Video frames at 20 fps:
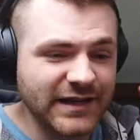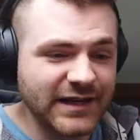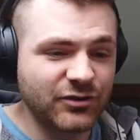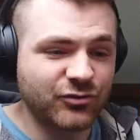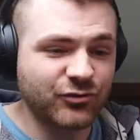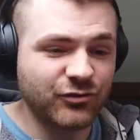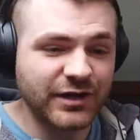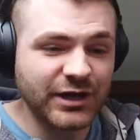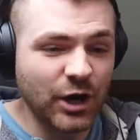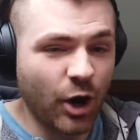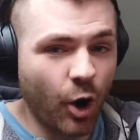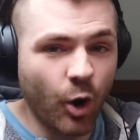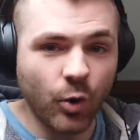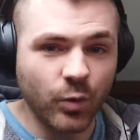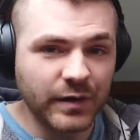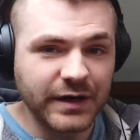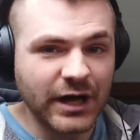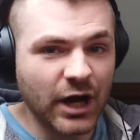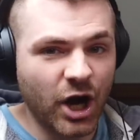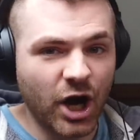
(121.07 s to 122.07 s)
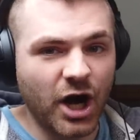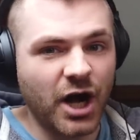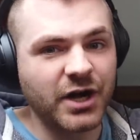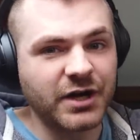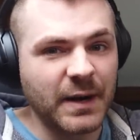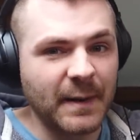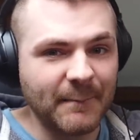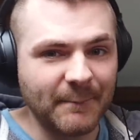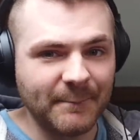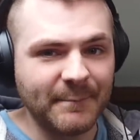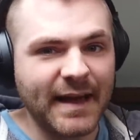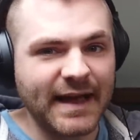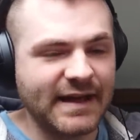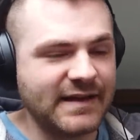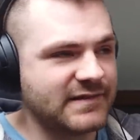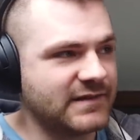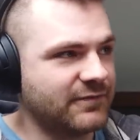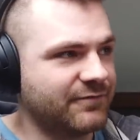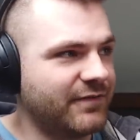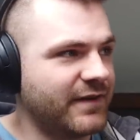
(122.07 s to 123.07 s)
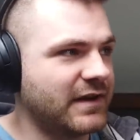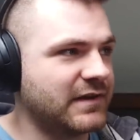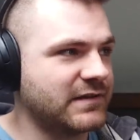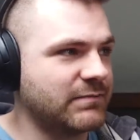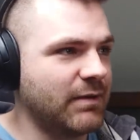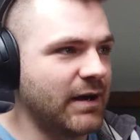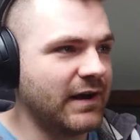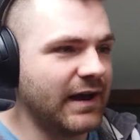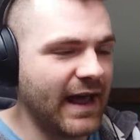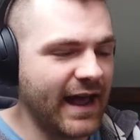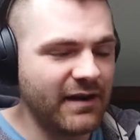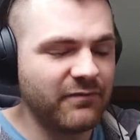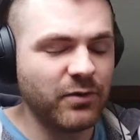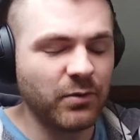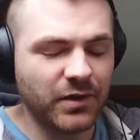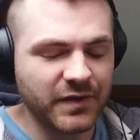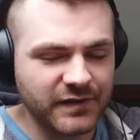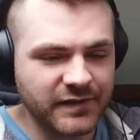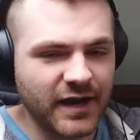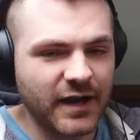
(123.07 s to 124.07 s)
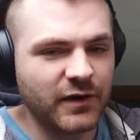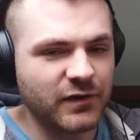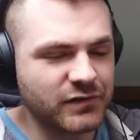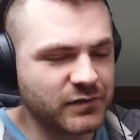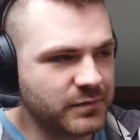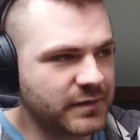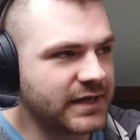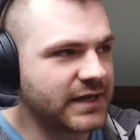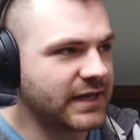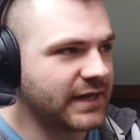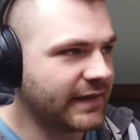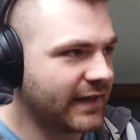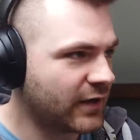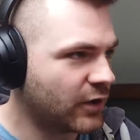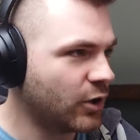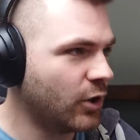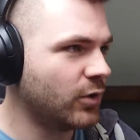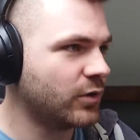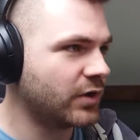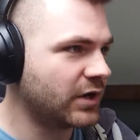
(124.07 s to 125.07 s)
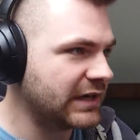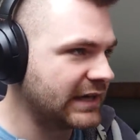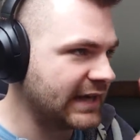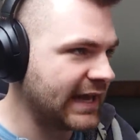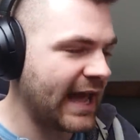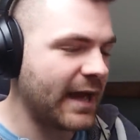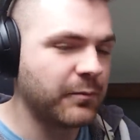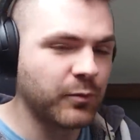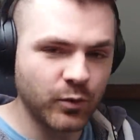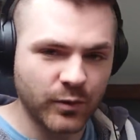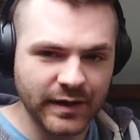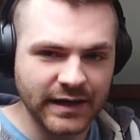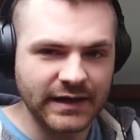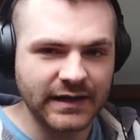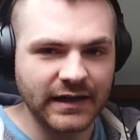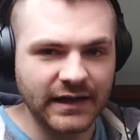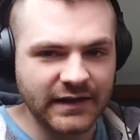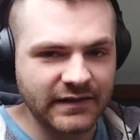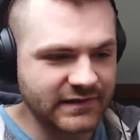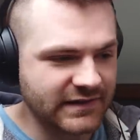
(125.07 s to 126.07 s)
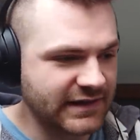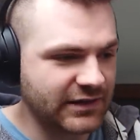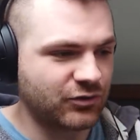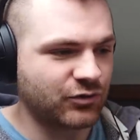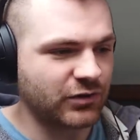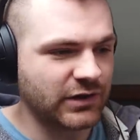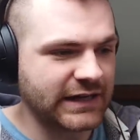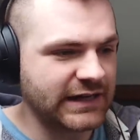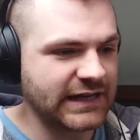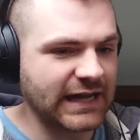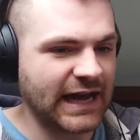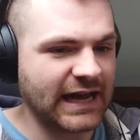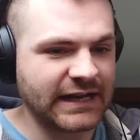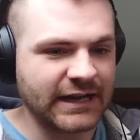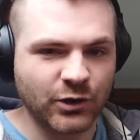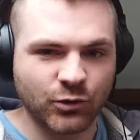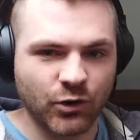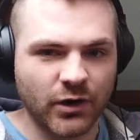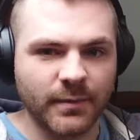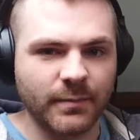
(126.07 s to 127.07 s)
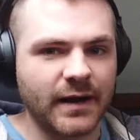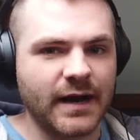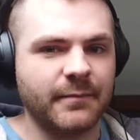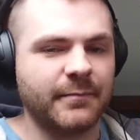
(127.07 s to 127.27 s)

literally only heard amazing things about it. Everyone tells me that Golden Kamuy is literally an incredible